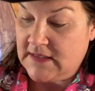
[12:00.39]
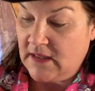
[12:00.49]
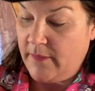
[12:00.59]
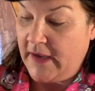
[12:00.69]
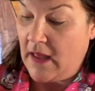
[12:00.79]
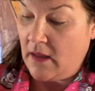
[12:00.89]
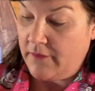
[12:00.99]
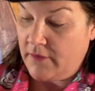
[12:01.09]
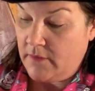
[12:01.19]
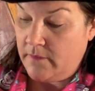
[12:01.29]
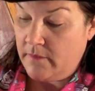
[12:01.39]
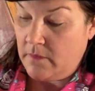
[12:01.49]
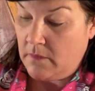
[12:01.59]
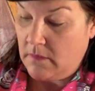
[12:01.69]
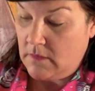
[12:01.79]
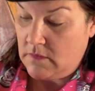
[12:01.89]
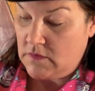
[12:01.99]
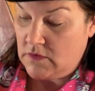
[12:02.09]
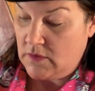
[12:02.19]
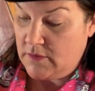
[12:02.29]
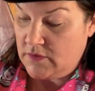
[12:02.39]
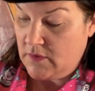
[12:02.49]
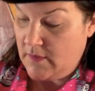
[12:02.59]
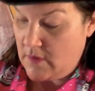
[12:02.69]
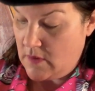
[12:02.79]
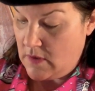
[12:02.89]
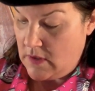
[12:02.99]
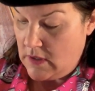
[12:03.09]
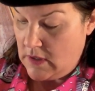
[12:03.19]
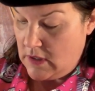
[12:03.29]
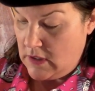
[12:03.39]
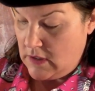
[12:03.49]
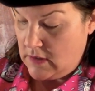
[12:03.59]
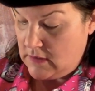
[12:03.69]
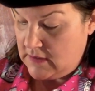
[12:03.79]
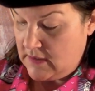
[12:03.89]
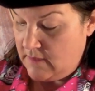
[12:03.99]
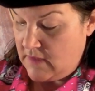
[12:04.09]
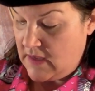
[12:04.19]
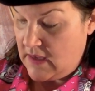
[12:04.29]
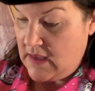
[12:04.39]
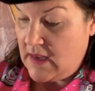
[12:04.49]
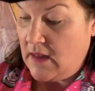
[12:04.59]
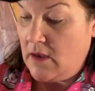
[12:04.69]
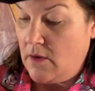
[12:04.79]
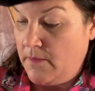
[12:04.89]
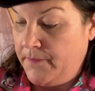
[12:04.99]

a little bit colorful. Scribble, scribble. Same thing, yellow,